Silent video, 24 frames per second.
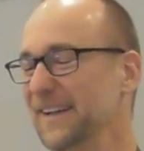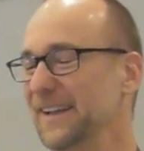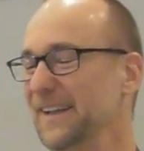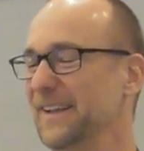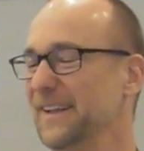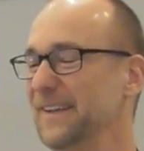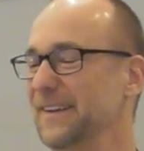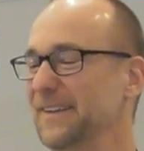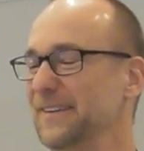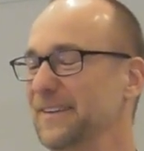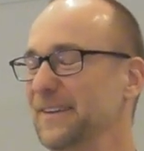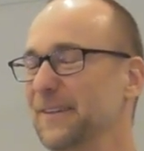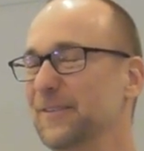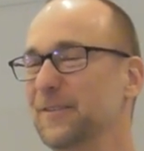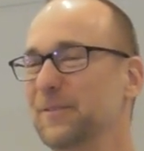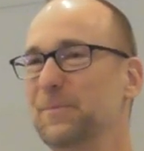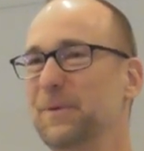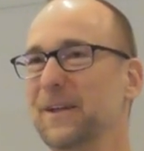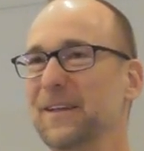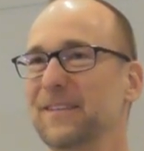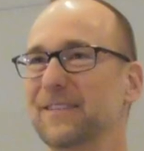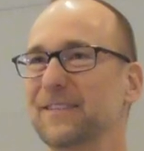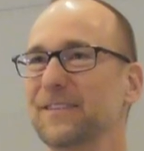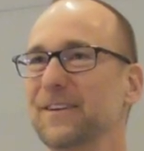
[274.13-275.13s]
and it's
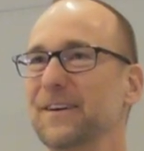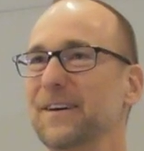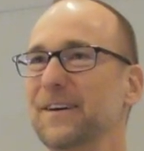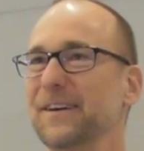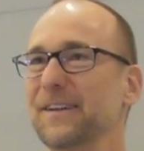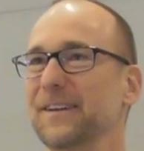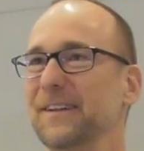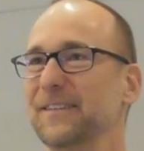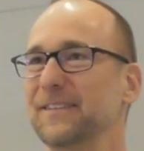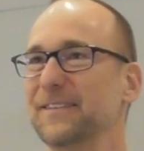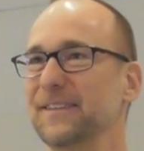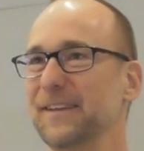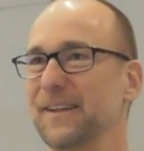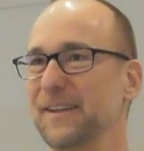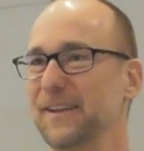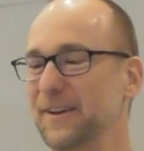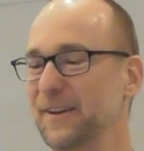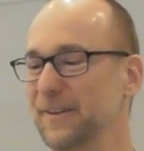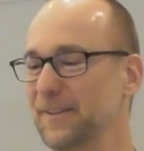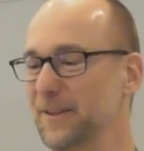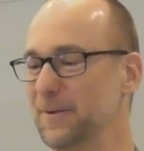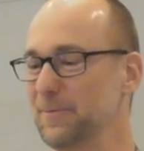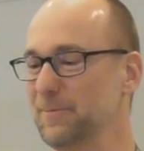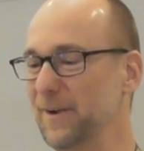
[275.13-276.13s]
based on a
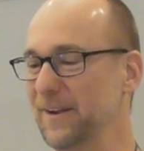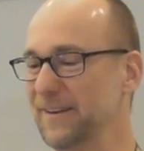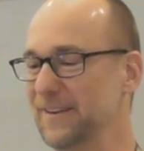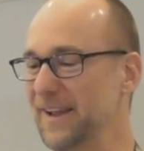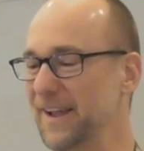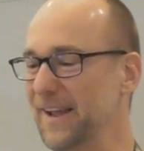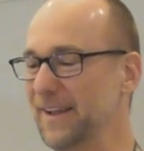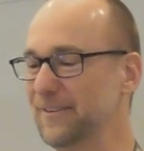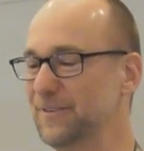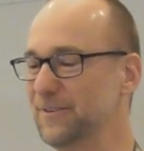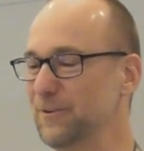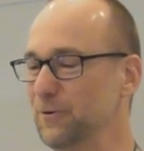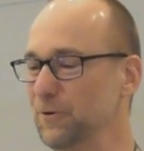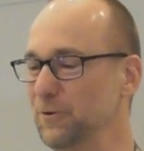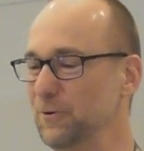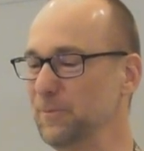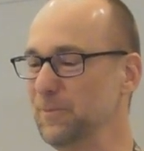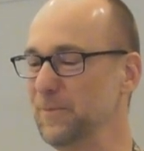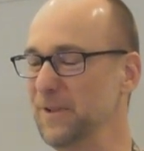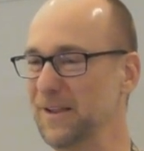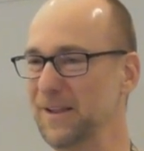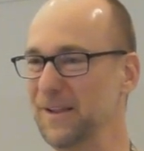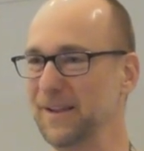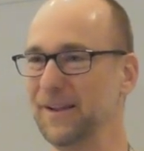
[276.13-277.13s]
saying that my dad
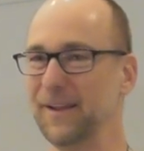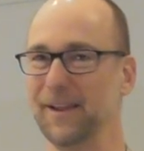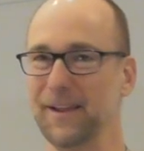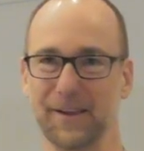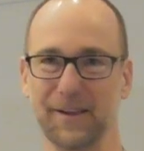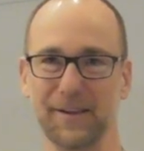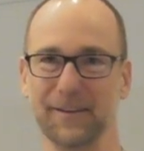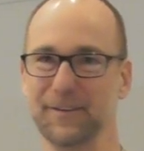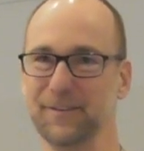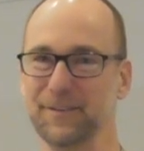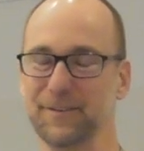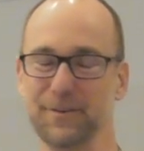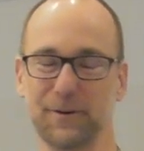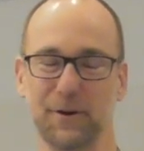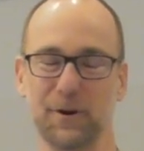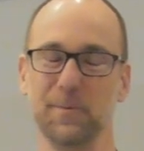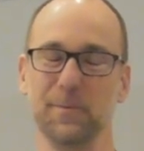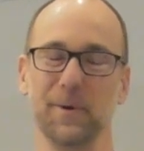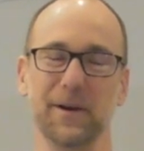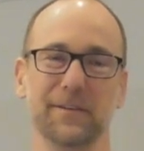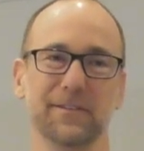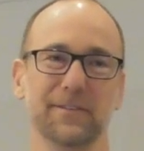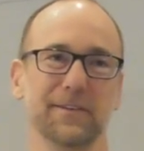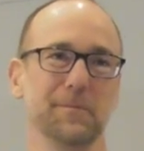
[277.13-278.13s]
told me and
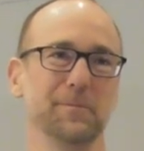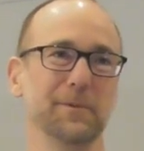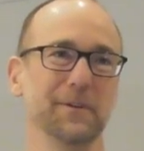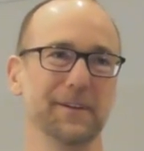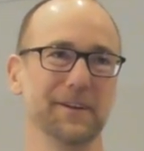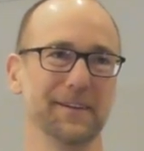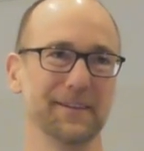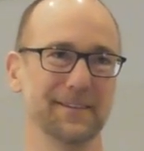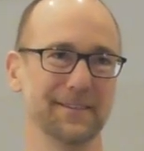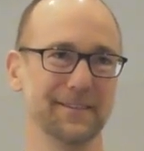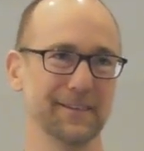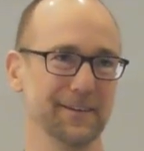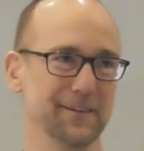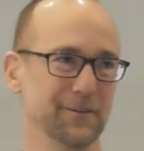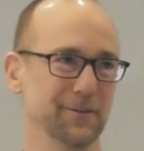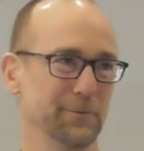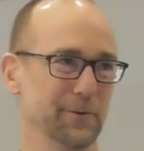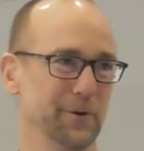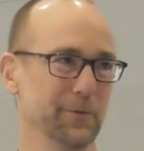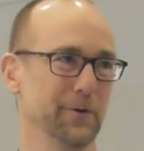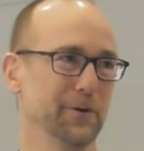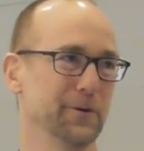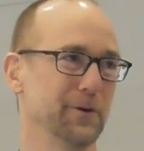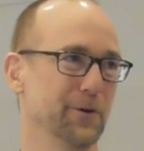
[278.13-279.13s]
all my siblings as
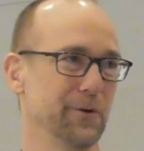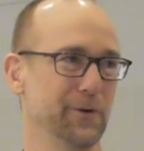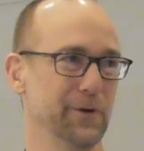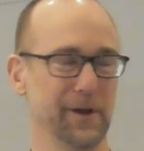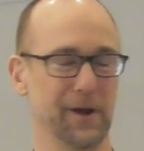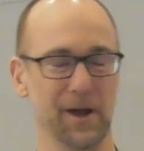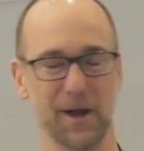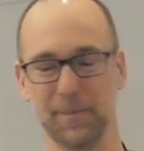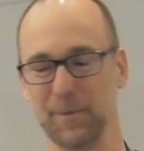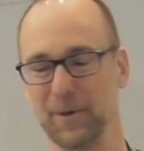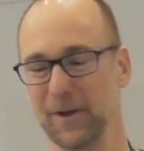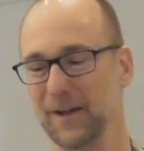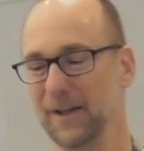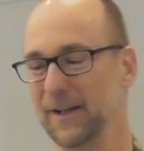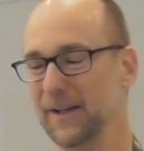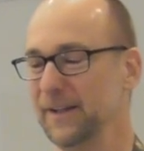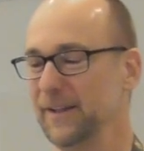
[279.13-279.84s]
we were growing up.